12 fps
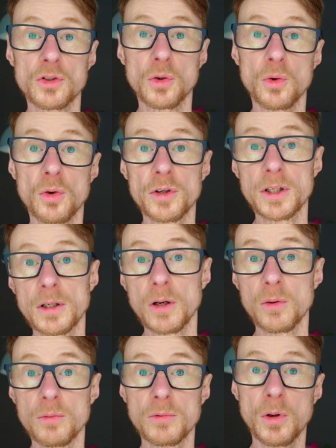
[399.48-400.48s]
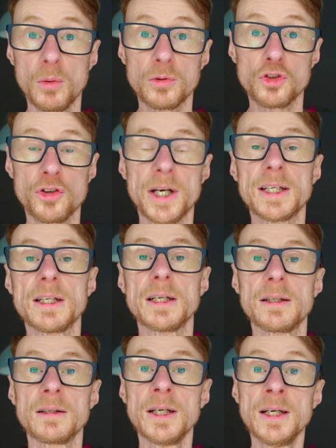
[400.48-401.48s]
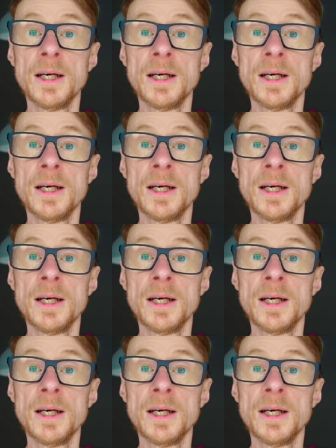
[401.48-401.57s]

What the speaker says: or, you know, long training